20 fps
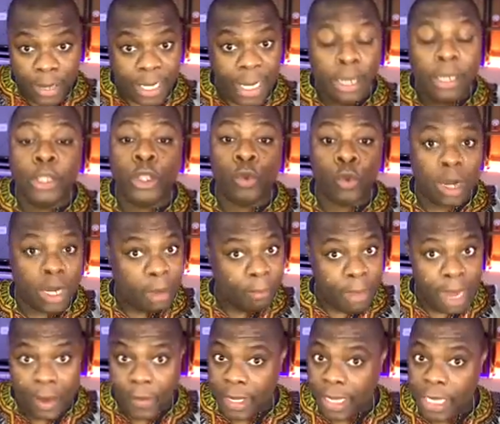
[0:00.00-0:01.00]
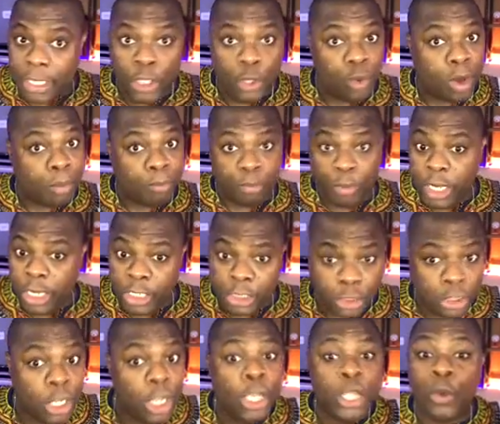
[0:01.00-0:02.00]
you are an American, you are British,
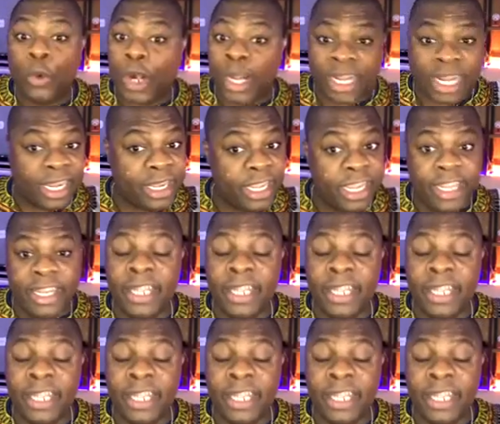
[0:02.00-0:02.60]
you are Canadian.